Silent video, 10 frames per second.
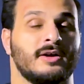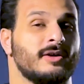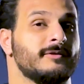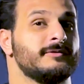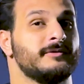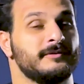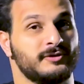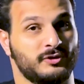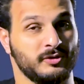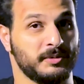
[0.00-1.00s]
of
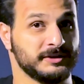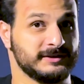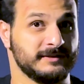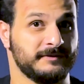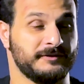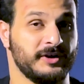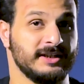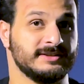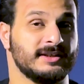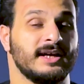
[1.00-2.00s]
true positive
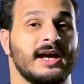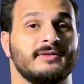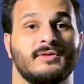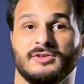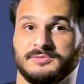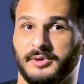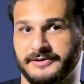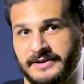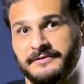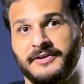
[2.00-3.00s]
rate and false
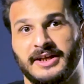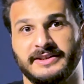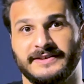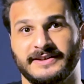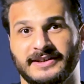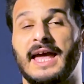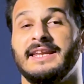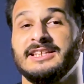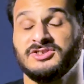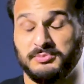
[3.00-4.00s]
positive rate.
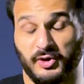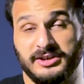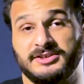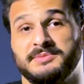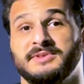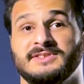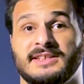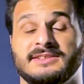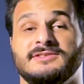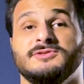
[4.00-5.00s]
And each point
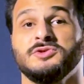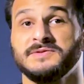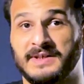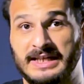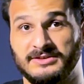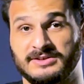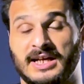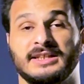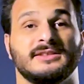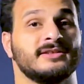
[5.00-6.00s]
represents those values
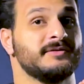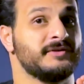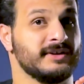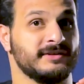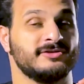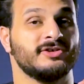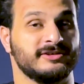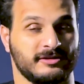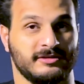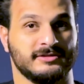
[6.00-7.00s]
as a different
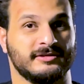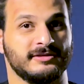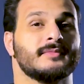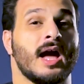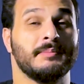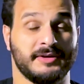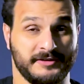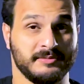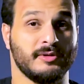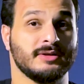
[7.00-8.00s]
threshold. A
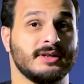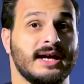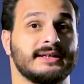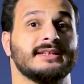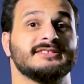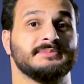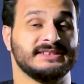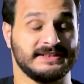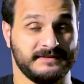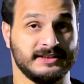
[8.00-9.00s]
perfect model at a
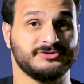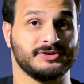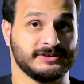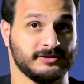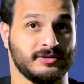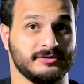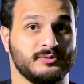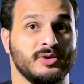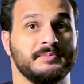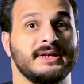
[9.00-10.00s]
specific threshold
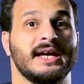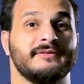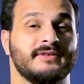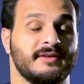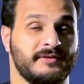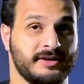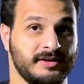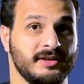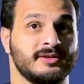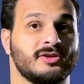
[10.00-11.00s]
would be at the
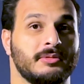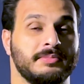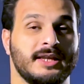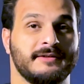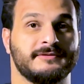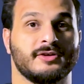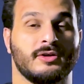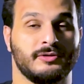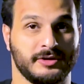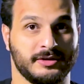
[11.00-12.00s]
very top left
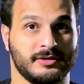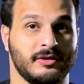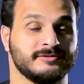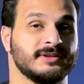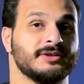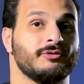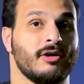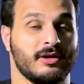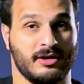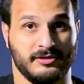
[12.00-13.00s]
corner of the
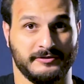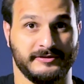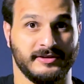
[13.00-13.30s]
ROC curve,